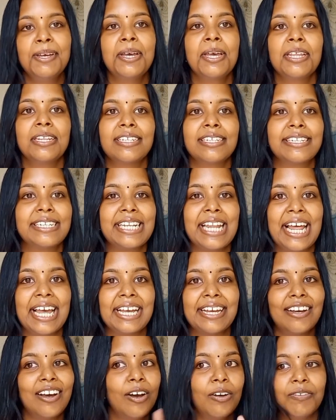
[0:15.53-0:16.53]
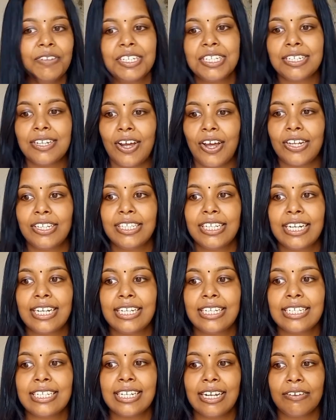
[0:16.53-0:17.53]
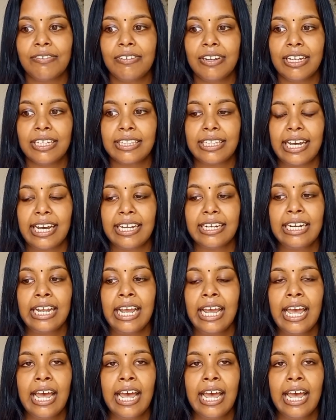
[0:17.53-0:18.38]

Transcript: since like COVID started and stuff like that.